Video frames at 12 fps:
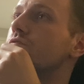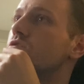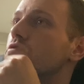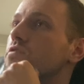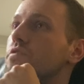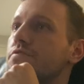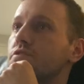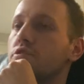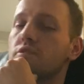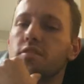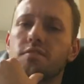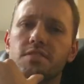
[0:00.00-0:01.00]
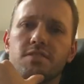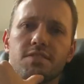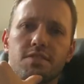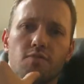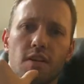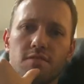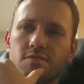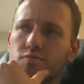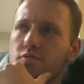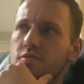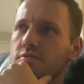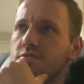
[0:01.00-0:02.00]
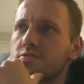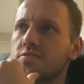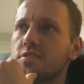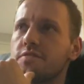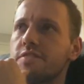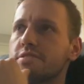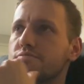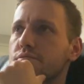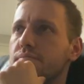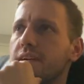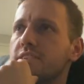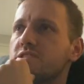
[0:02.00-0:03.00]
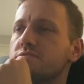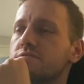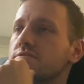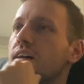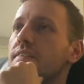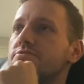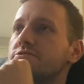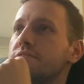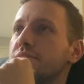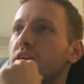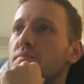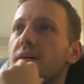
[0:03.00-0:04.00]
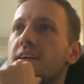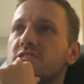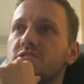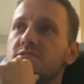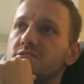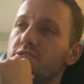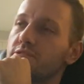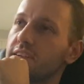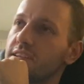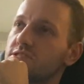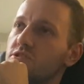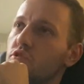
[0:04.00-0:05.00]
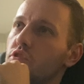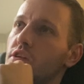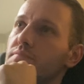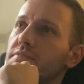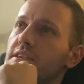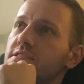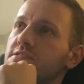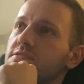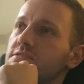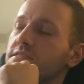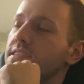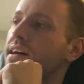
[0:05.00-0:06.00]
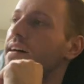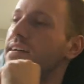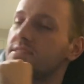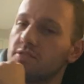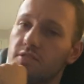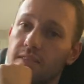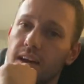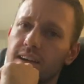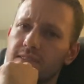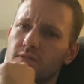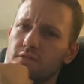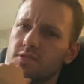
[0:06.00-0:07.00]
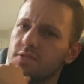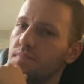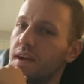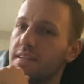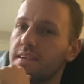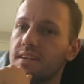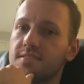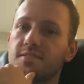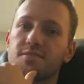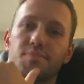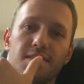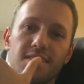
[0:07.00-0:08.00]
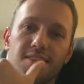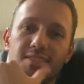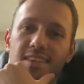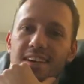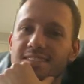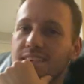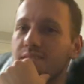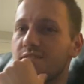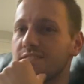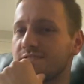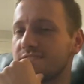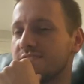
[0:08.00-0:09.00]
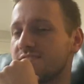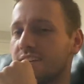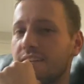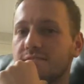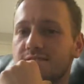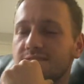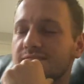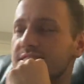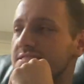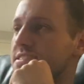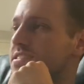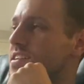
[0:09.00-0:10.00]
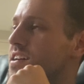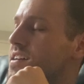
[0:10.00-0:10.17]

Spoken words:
If you go to Lindsay Regglesworth's Facebook page, she was live streaming our matches, and you can get score updates as good guys versus bad guys, us being the good guys, obviously. Shout outs to Lindsay.